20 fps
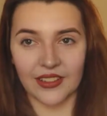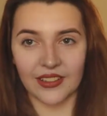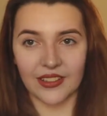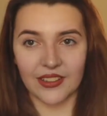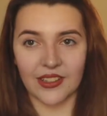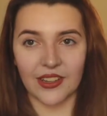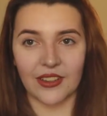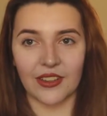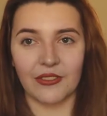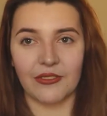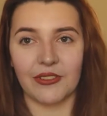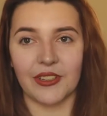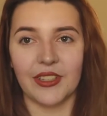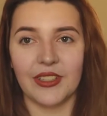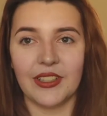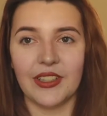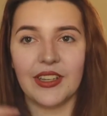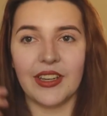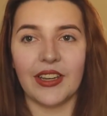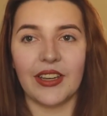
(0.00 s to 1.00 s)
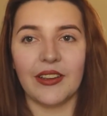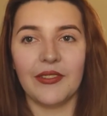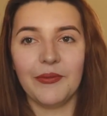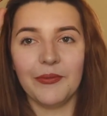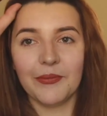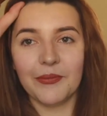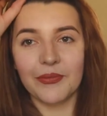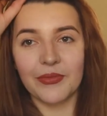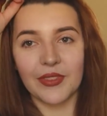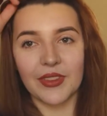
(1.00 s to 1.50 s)
So the first thing
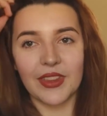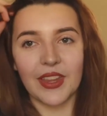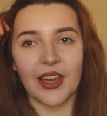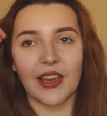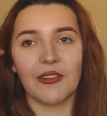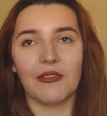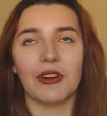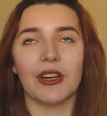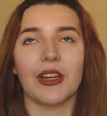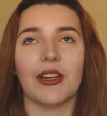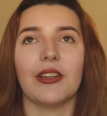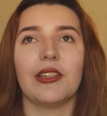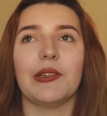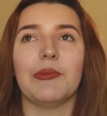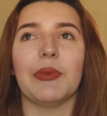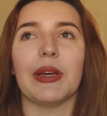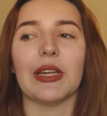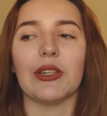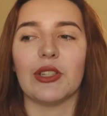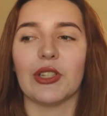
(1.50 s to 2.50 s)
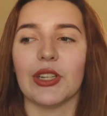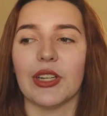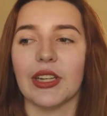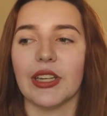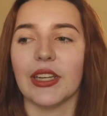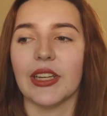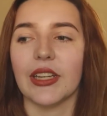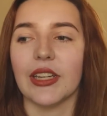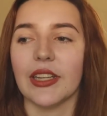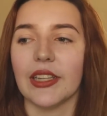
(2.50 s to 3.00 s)
that I wanted to mention
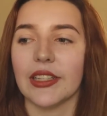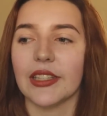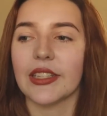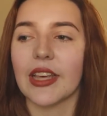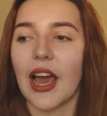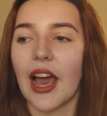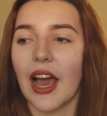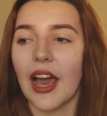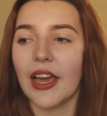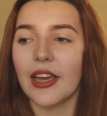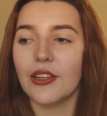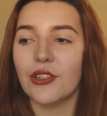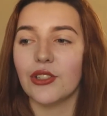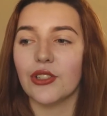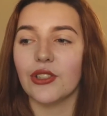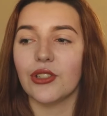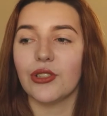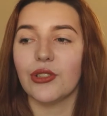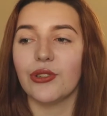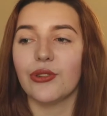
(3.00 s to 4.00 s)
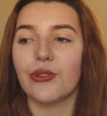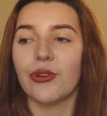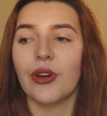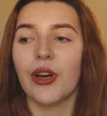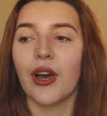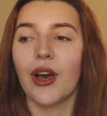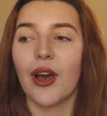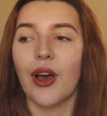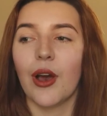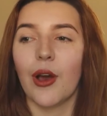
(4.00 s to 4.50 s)
is I do
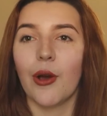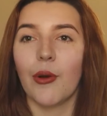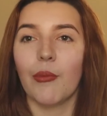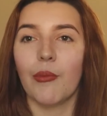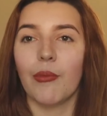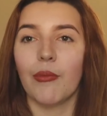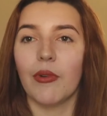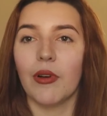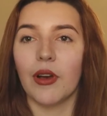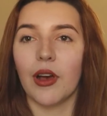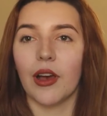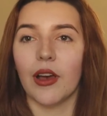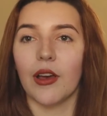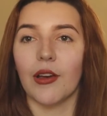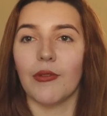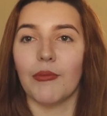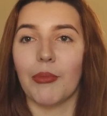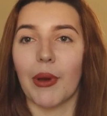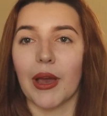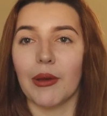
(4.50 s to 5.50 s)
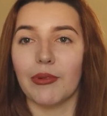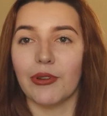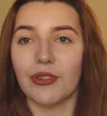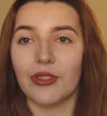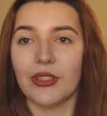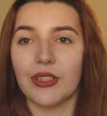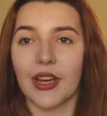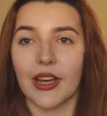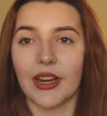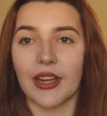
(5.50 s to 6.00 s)
a Bible
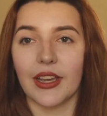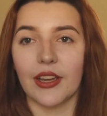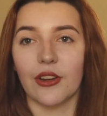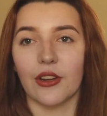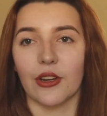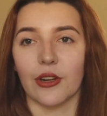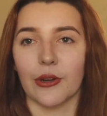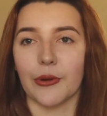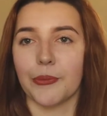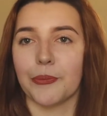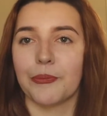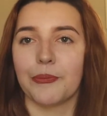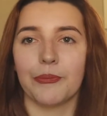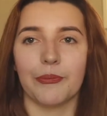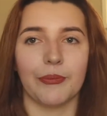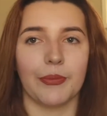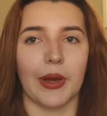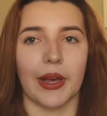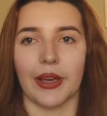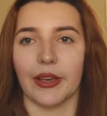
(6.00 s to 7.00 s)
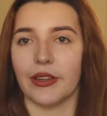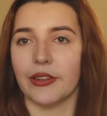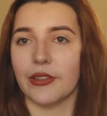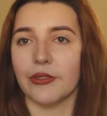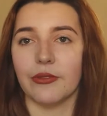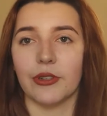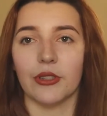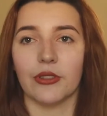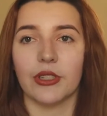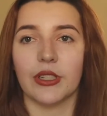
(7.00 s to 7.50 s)
study, or my
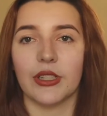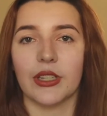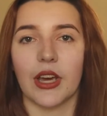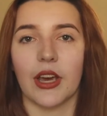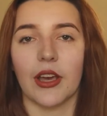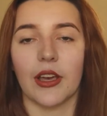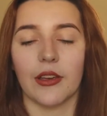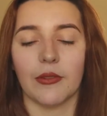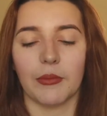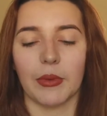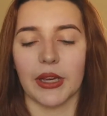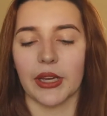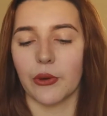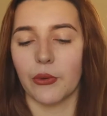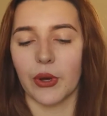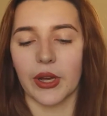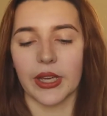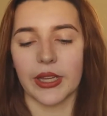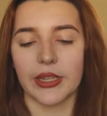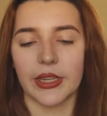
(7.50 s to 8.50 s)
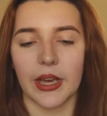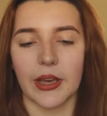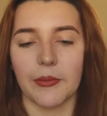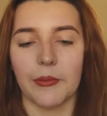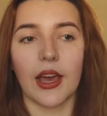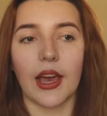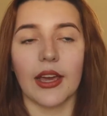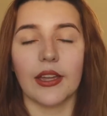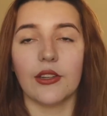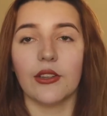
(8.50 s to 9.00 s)
devotion time, my quiet
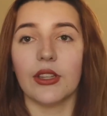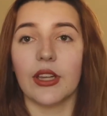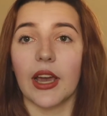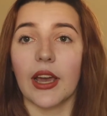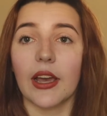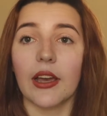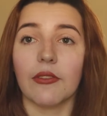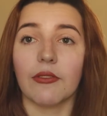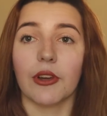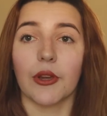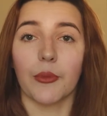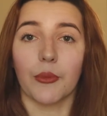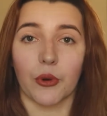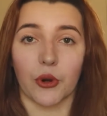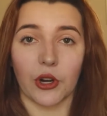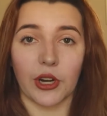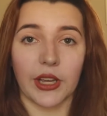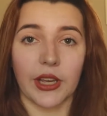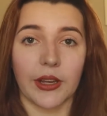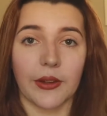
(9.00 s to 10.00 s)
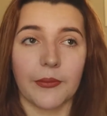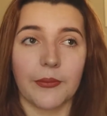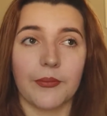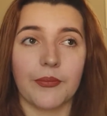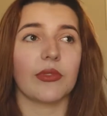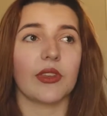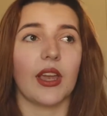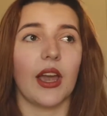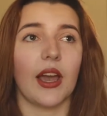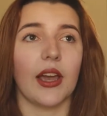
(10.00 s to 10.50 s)
time. I do that every morning.
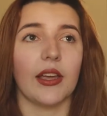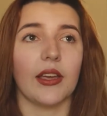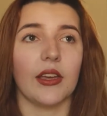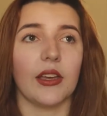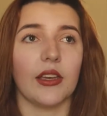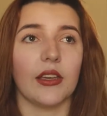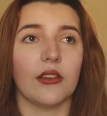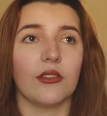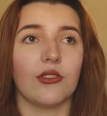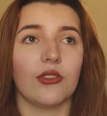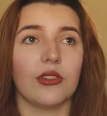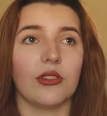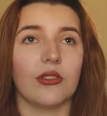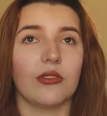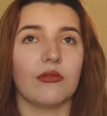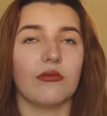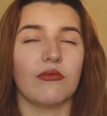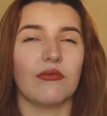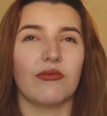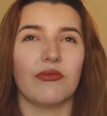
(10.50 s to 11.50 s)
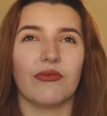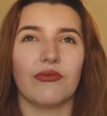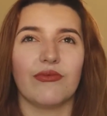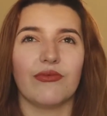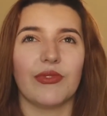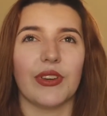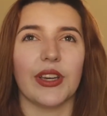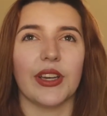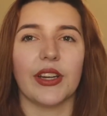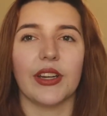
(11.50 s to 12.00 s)
I just
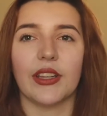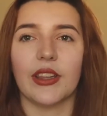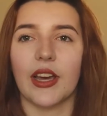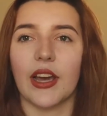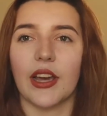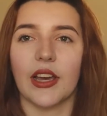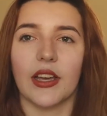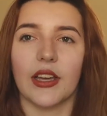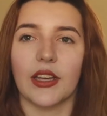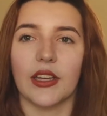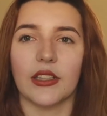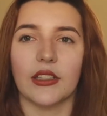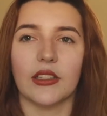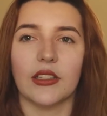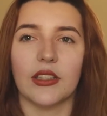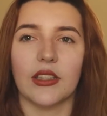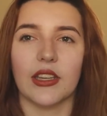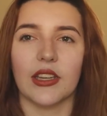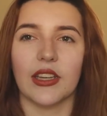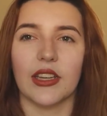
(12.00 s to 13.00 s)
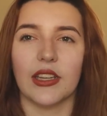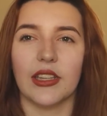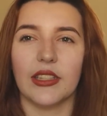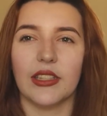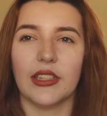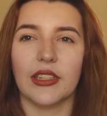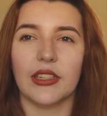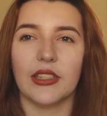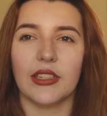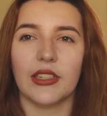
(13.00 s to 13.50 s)
figured that it's the
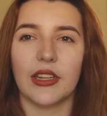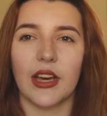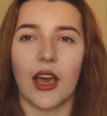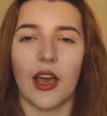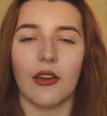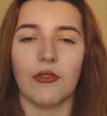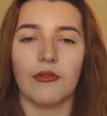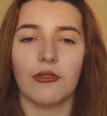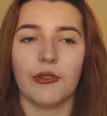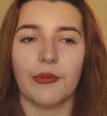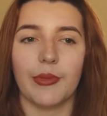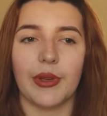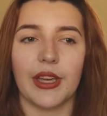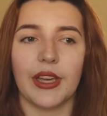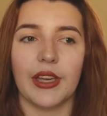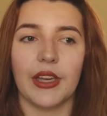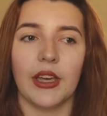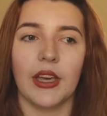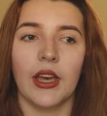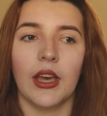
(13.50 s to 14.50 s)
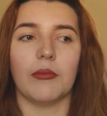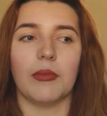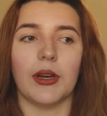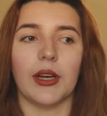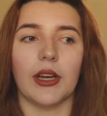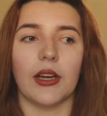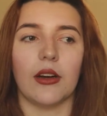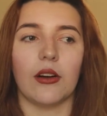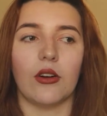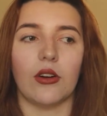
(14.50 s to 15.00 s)
easiest time for me,
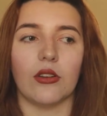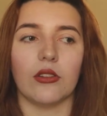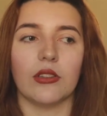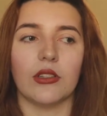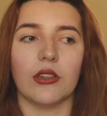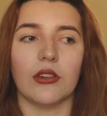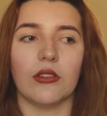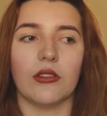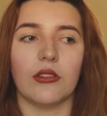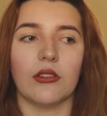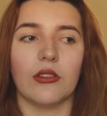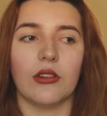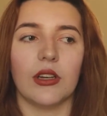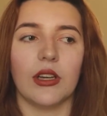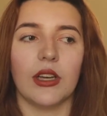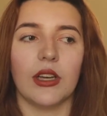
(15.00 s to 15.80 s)
but also